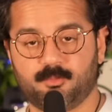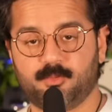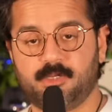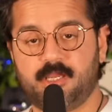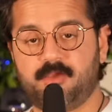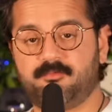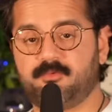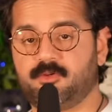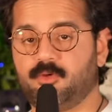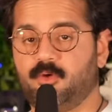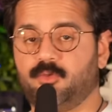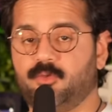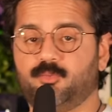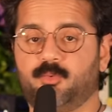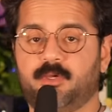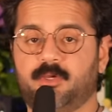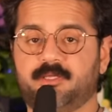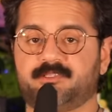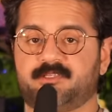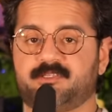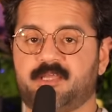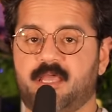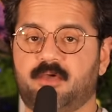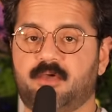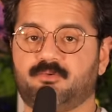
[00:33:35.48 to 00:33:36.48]
We have an Old
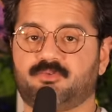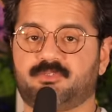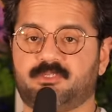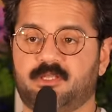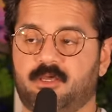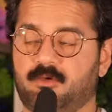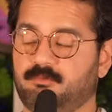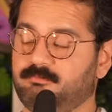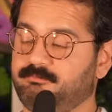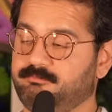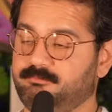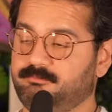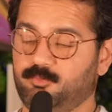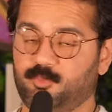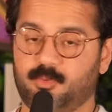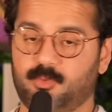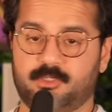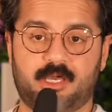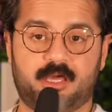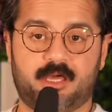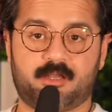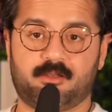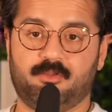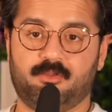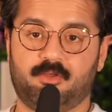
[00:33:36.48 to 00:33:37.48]
West house now. We
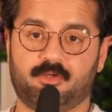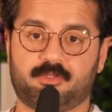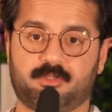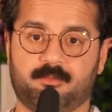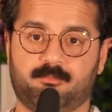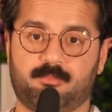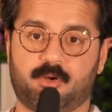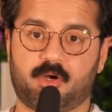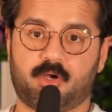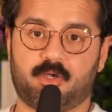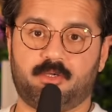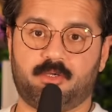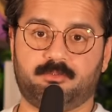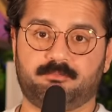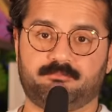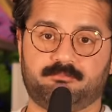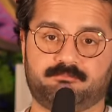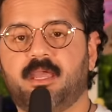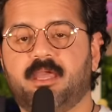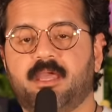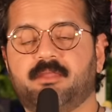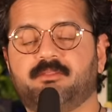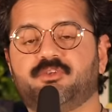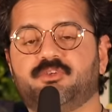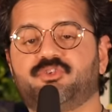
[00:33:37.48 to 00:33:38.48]
gotta look the part.
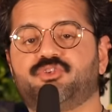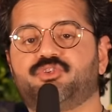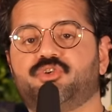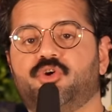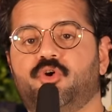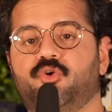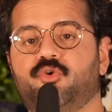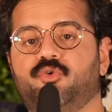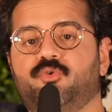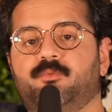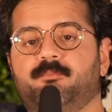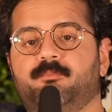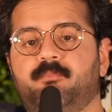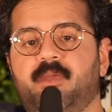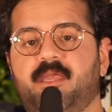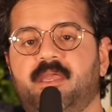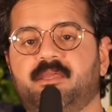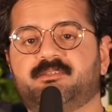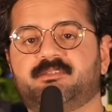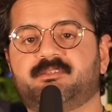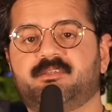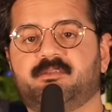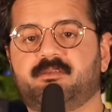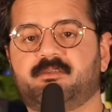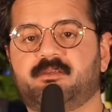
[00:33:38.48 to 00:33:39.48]
And the show
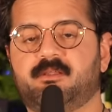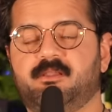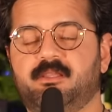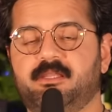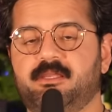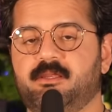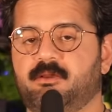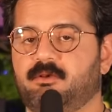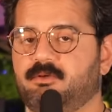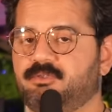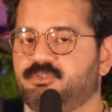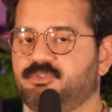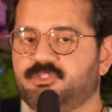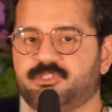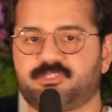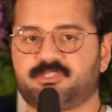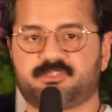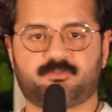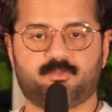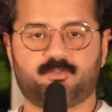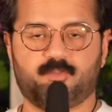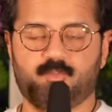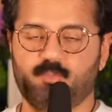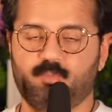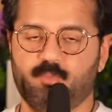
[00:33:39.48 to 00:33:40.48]
makes it clear
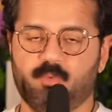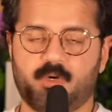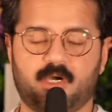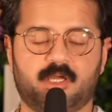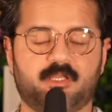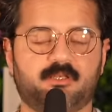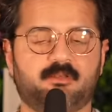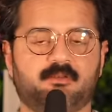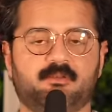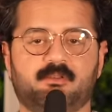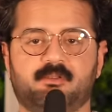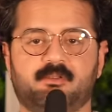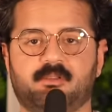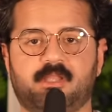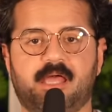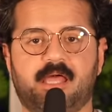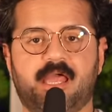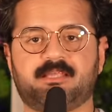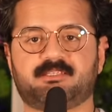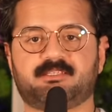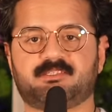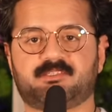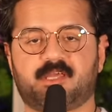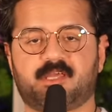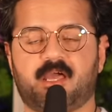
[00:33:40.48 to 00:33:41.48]
just one
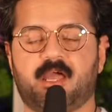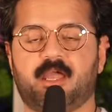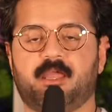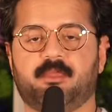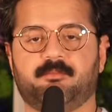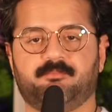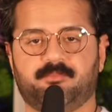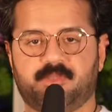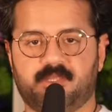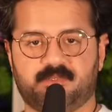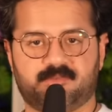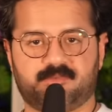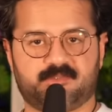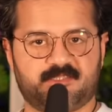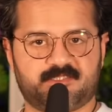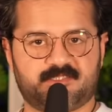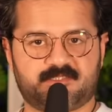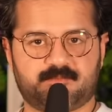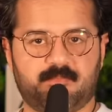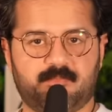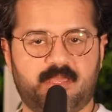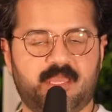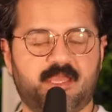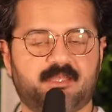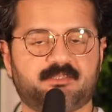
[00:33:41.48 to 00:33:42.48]
last time that
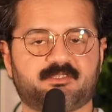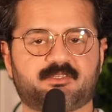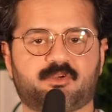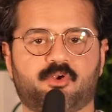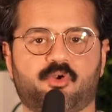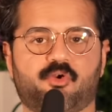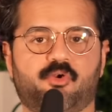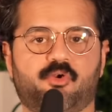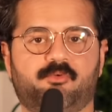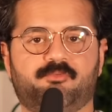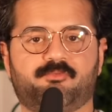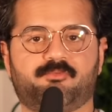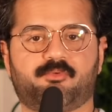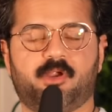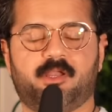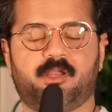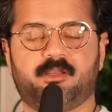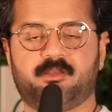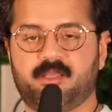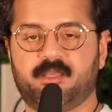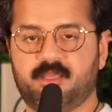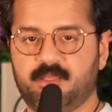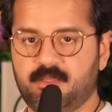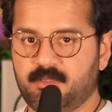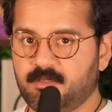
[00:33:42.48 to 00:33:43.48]
this man's
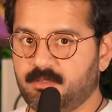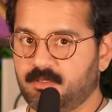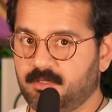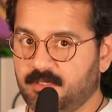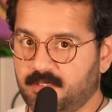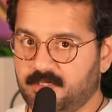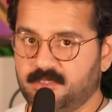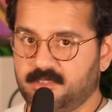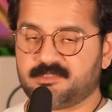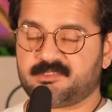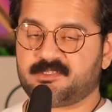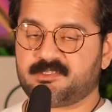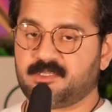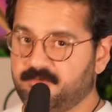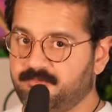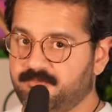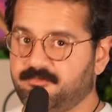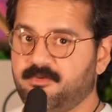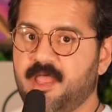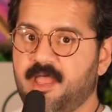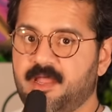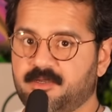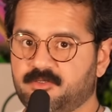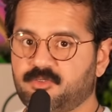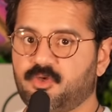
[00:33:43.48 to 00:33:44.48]
girlfriend is in
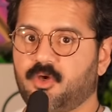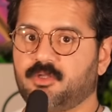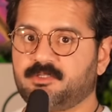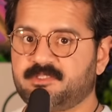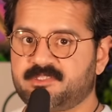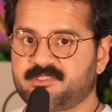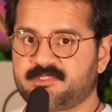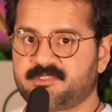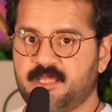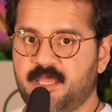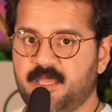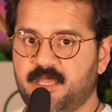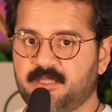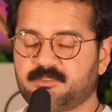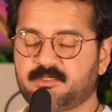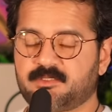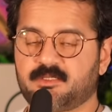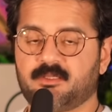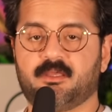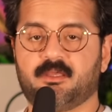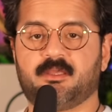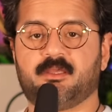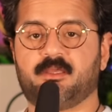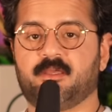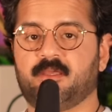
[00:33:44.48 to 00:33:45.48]
fact on
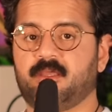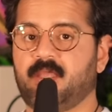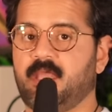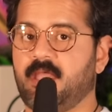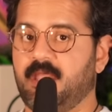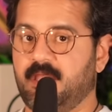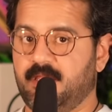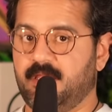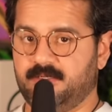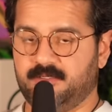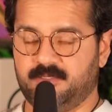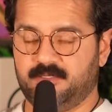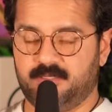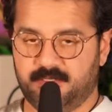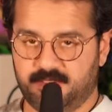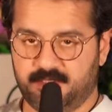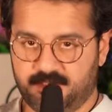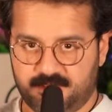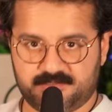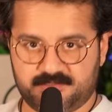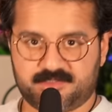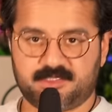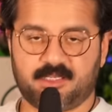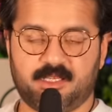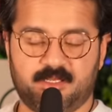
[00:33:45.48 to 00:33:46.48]
set and
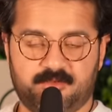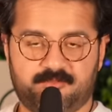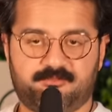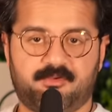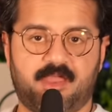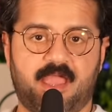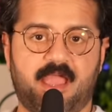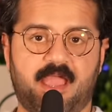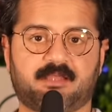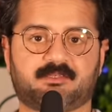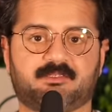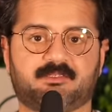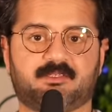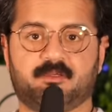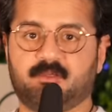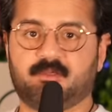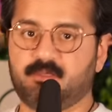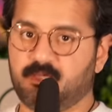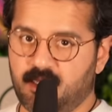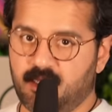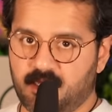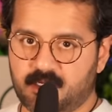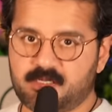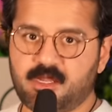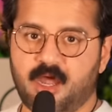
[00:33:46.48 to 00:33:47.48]
is in fact
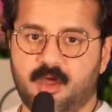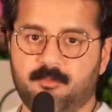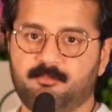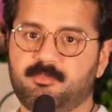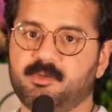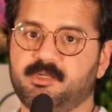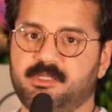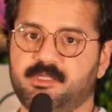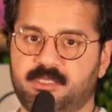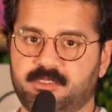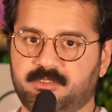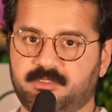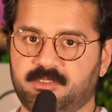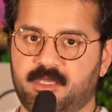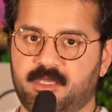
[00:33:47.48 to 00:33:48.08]
accompanying